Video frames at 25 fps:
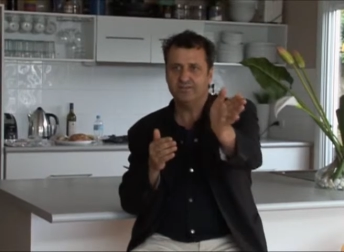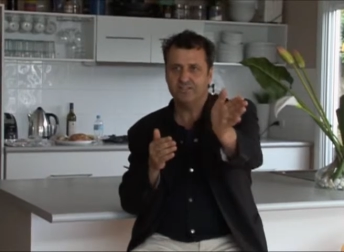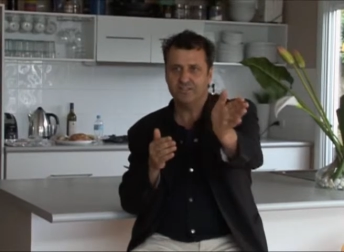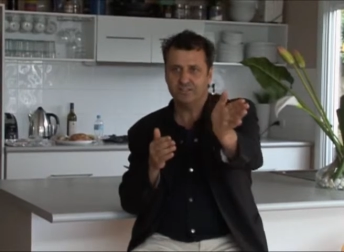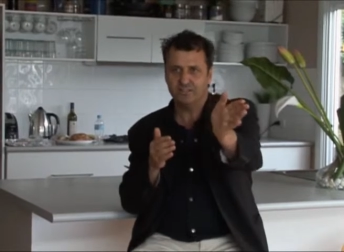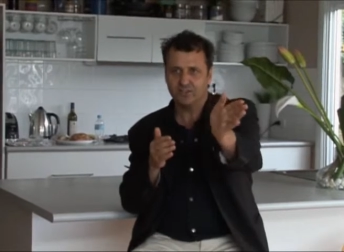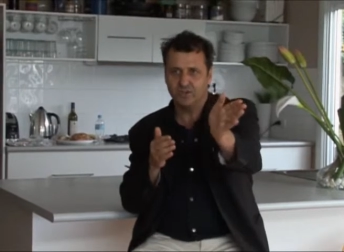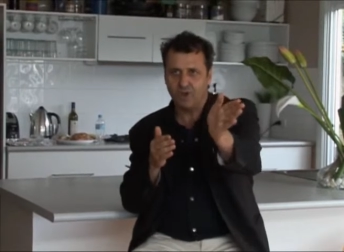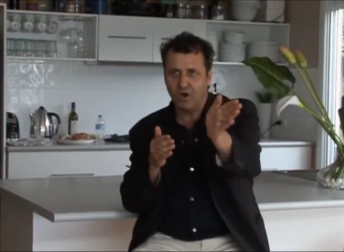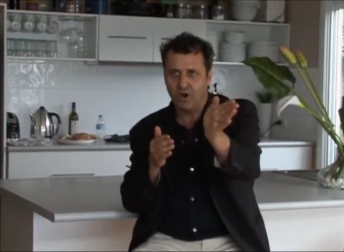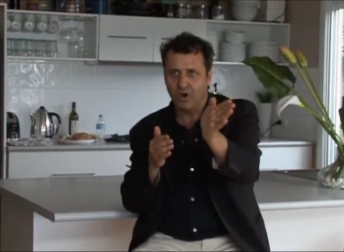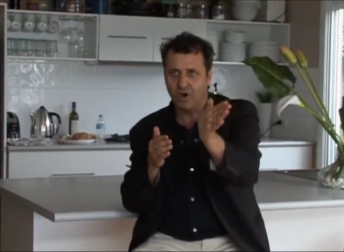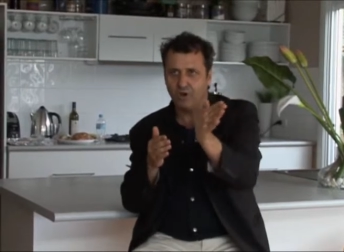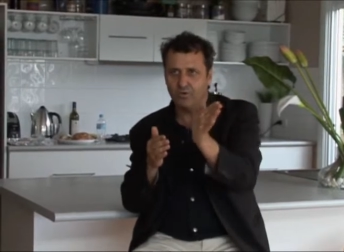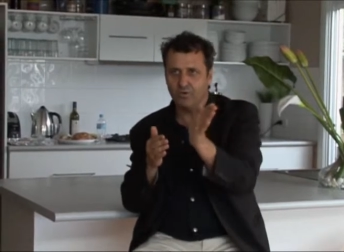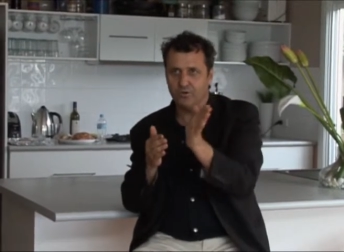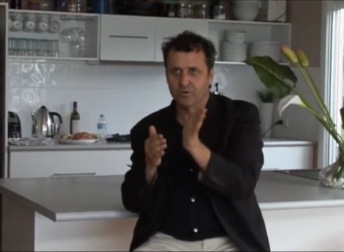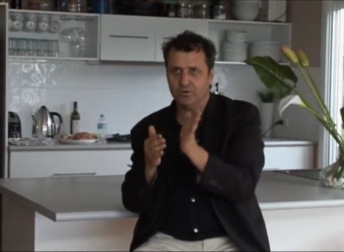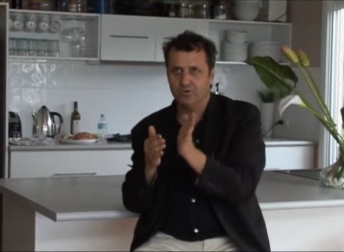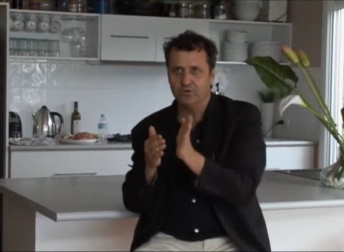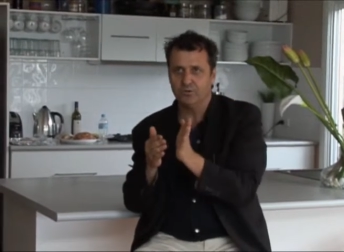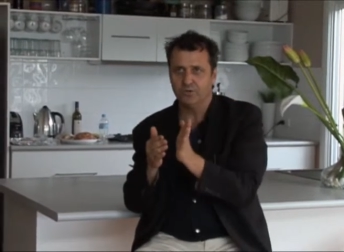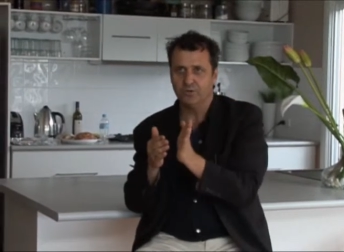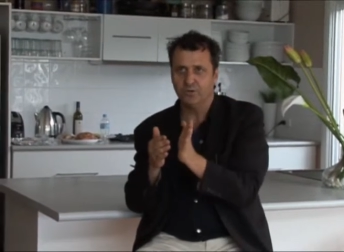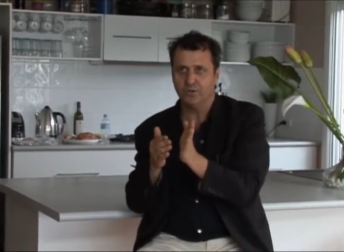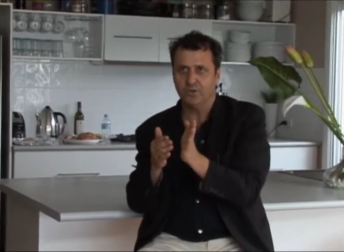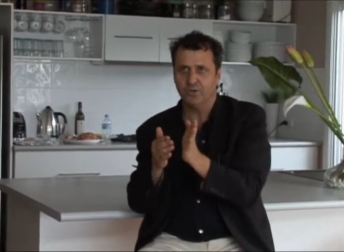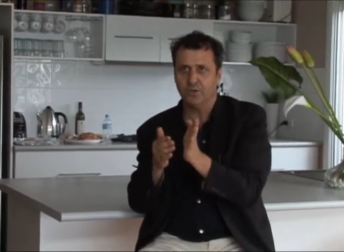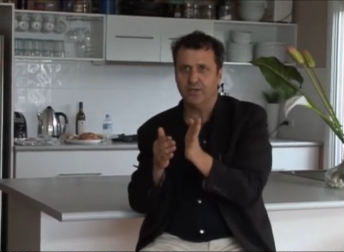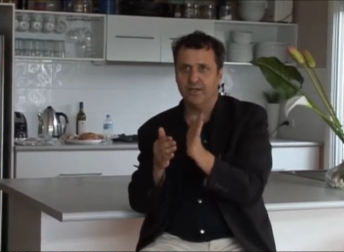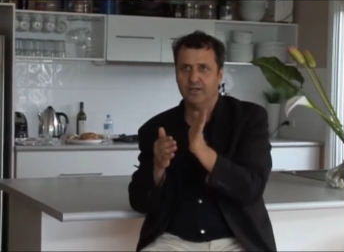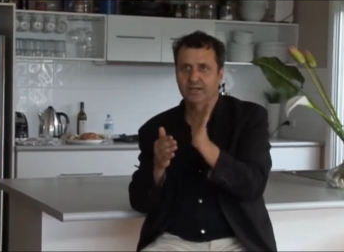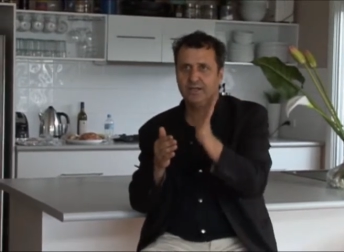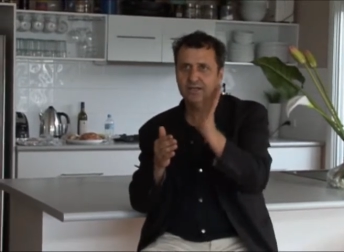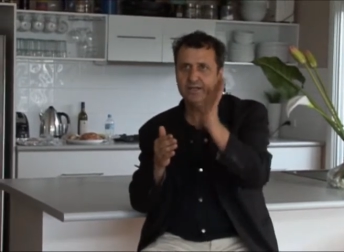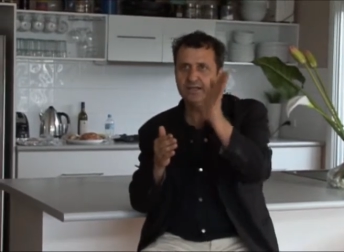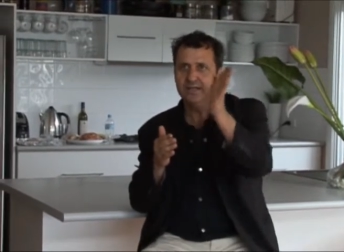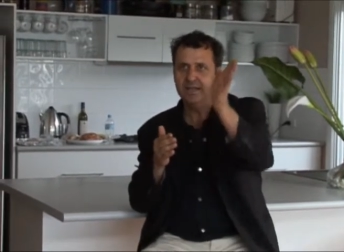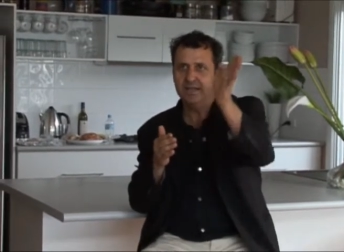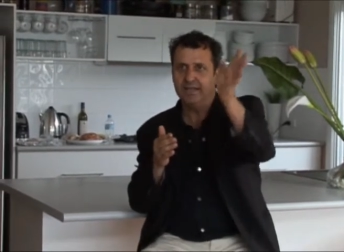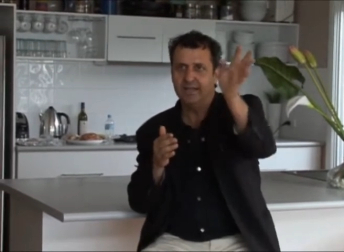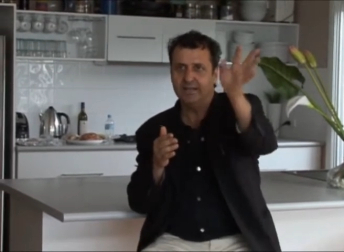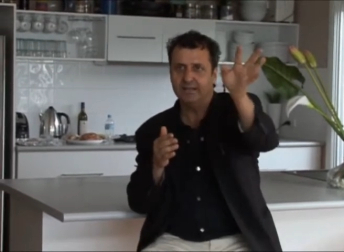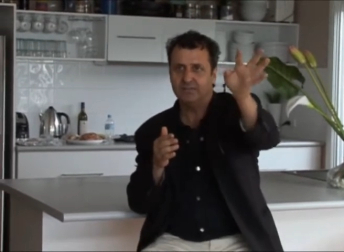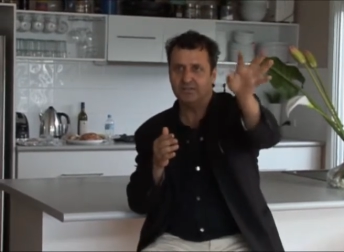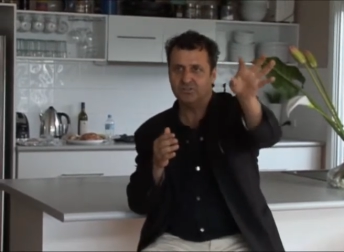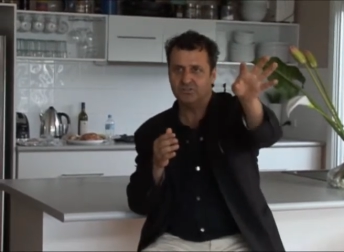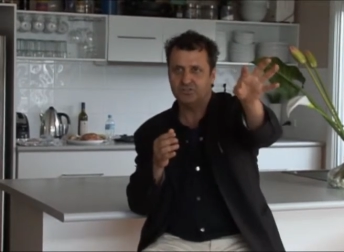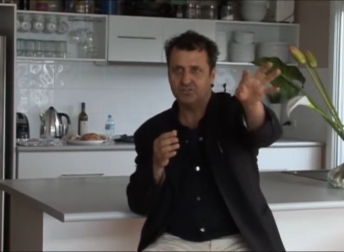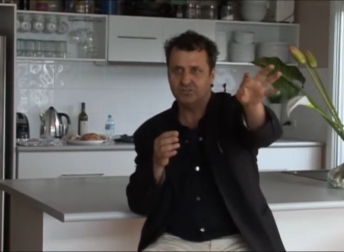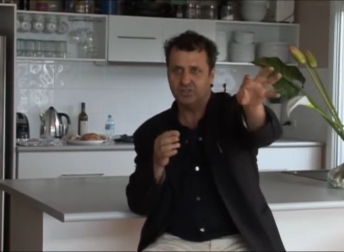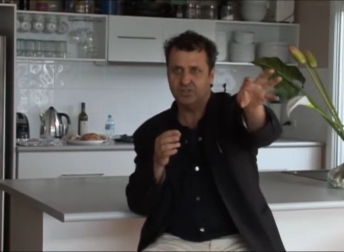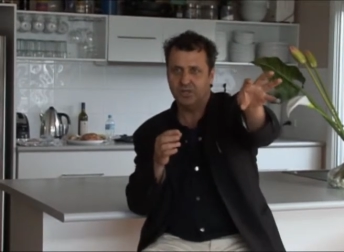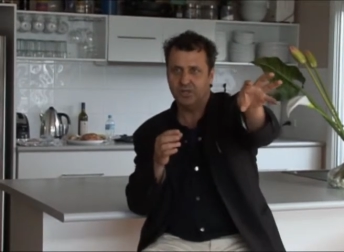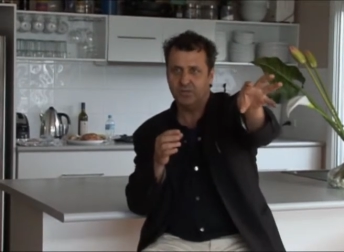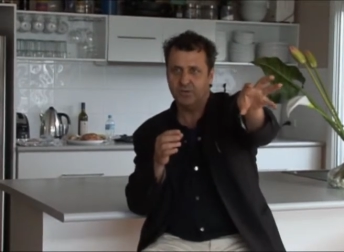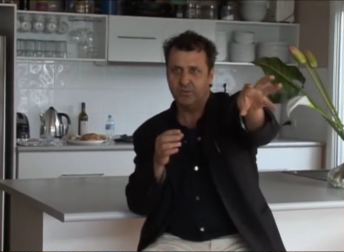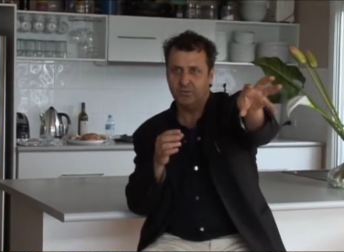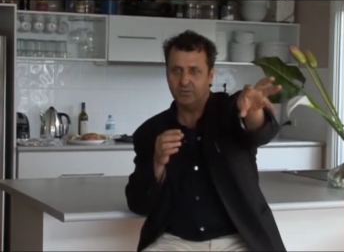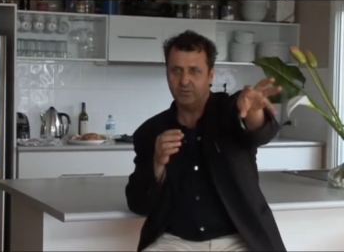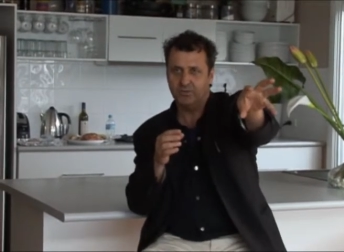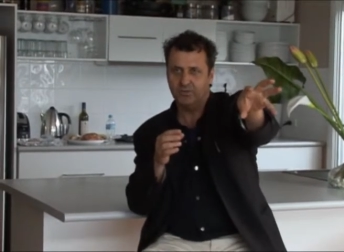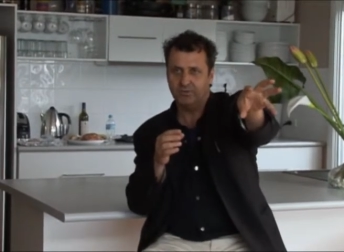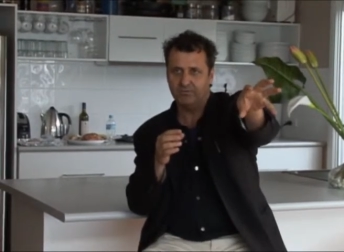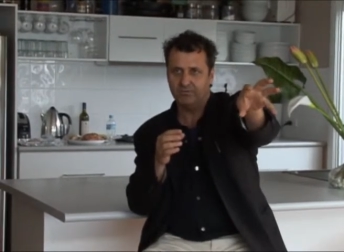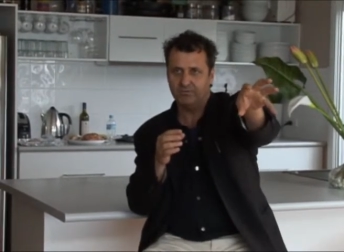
there's a corridor and it's, you know,